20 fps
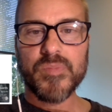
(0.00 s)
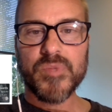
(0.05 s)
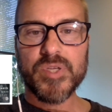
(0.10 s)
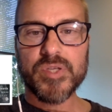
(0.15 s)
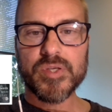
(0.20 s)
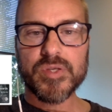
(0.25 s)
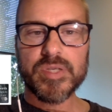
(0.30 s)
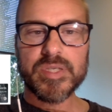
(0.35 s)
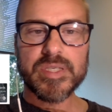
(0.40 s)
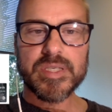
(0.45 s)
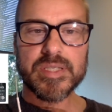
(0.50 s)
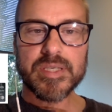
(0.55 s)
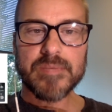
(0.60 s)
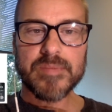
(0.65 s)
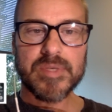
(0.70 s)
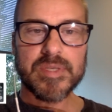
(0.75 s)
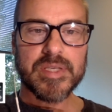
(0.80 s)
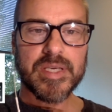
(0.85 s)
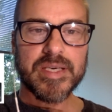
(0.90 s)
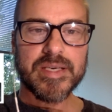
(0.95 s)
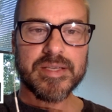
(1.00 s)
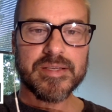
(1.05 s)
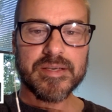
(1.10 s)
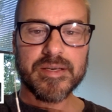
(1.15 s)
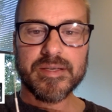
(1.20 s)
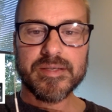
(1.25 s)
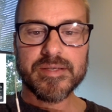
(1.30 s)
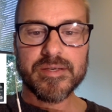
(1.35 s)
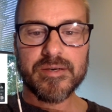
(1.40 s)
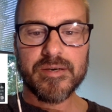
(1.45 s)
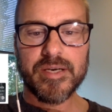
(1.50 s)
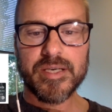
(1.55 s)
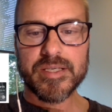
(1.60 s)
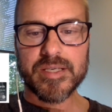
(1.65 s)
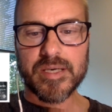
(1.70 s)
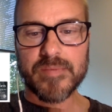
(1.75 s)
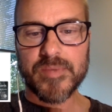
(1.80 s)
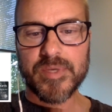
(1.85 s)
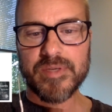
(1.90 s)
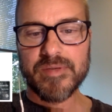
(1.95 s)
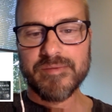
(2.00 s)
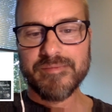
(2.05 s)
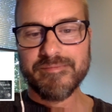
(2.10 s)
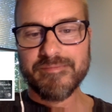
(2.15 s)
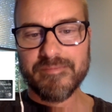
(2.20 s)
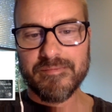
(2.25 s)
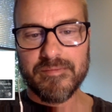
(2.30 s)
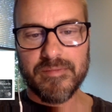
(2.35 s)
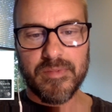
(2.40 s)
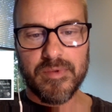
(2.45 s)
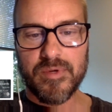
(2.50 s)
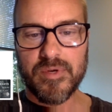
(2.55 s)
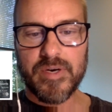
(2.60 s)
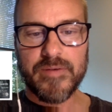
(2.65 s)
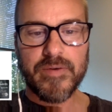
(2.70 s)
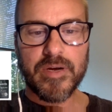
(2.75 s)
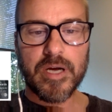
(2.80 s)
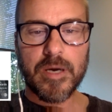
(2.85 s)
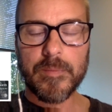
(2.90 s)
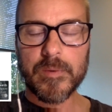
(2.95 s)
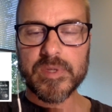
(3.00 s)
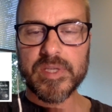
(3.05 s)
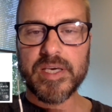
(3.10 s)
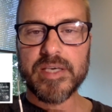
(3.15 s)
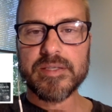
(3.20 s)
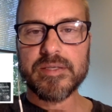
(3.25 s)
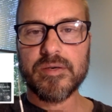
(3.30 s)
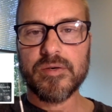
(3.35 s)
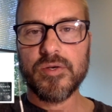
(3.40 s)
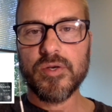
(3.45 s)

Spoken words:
So this is something to take into consideration. I mean, you have a couple days here.